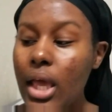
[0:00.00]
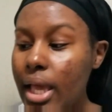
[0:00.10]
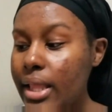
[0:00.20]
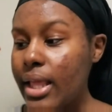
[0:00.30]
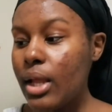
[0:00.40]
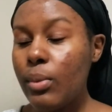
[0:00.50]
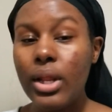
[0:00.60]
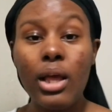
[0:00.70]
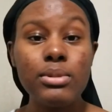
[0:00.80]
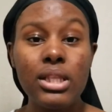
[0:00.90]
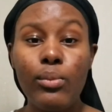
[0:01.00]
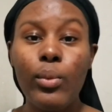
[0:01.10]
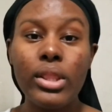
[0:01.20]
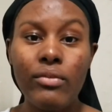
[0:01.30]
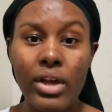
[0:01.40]
And then when it comes to
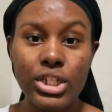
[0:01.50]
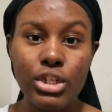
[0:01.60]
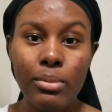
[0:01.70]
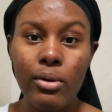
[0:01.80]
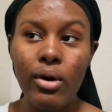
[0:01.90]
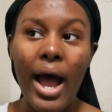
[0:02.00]
with the vegetable,